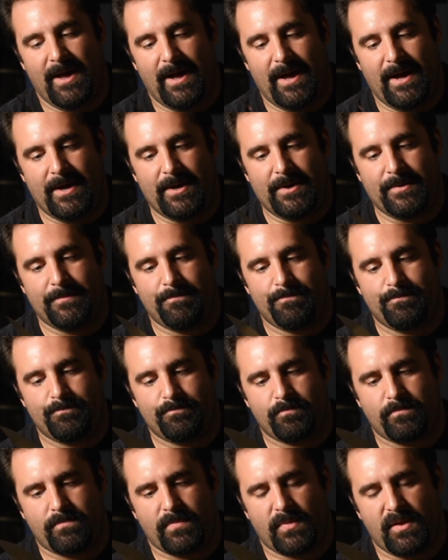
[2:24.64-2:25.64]

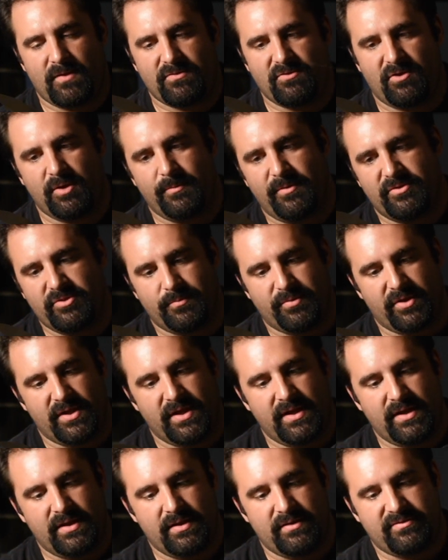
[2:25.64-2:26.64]
talking about the
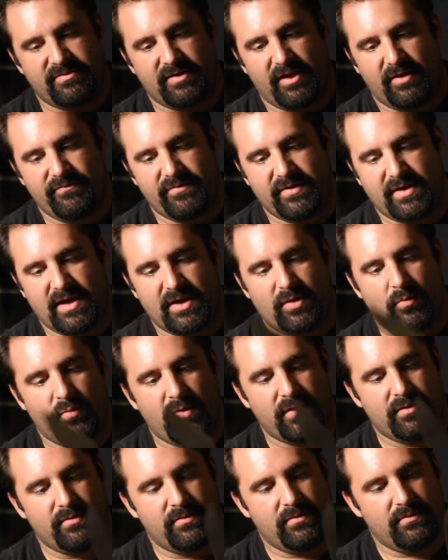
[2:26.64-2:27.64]
blade itself and kind of
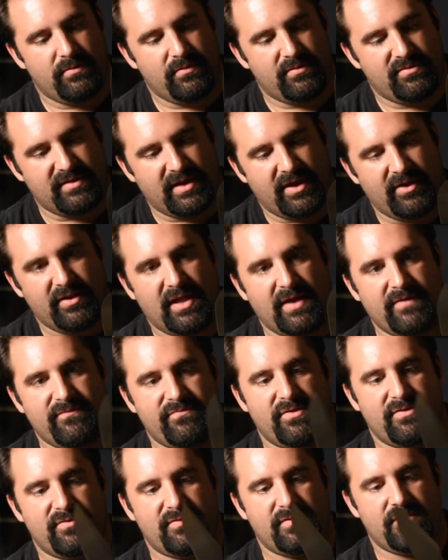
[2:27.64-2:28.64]
what style
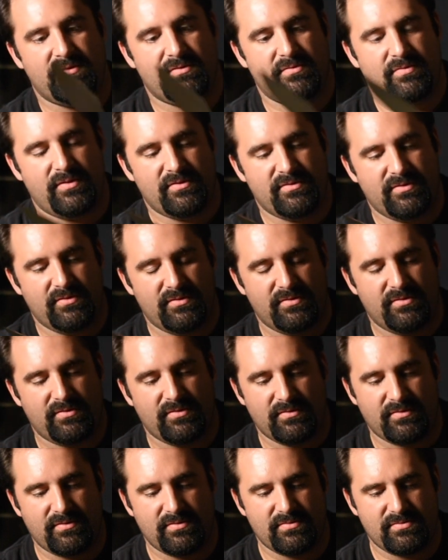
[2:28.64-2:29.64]
knife this
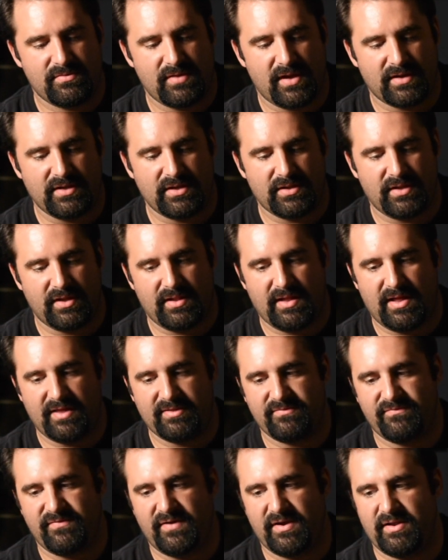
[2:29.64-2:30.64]
is technically
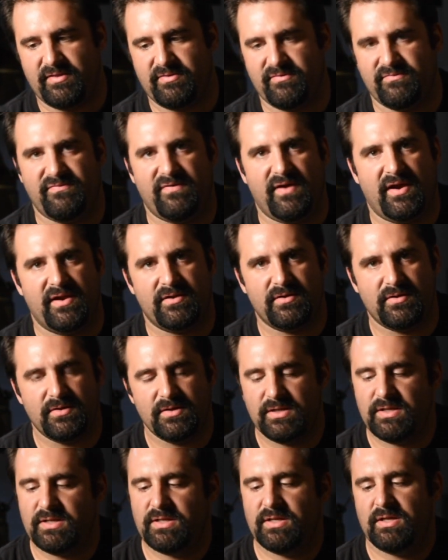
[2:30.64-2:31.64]
classified as a fighter.
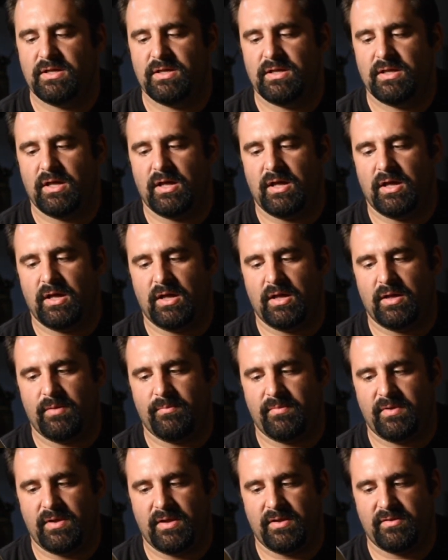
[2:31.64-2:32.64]

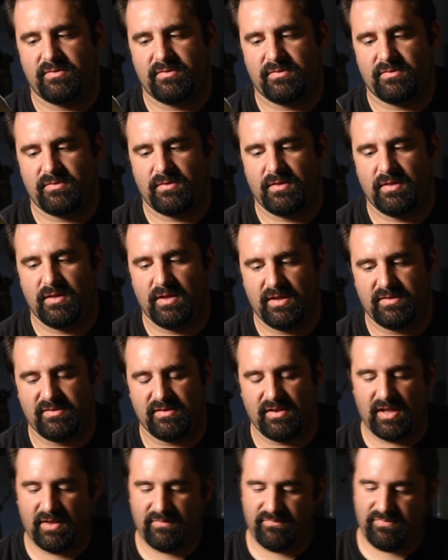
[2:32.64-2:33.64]
It's
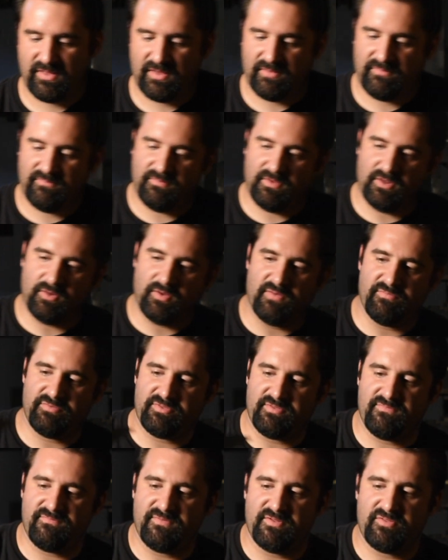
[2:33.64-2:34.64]
a knife that
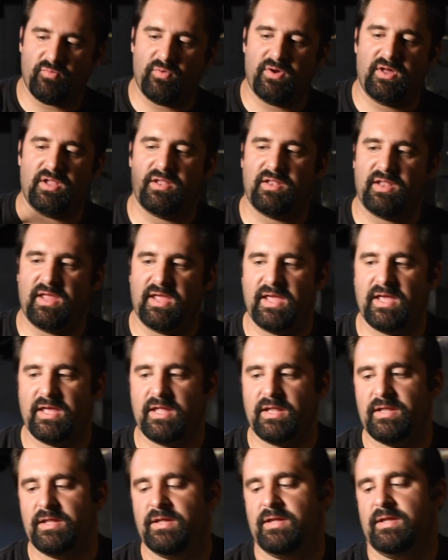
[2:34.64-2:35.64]
obviously fits well in the
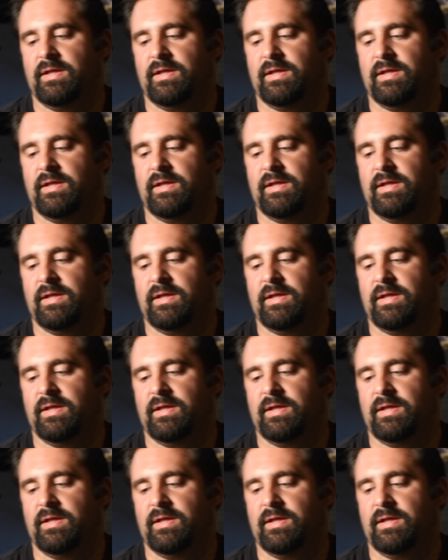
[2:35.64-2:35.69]
hand,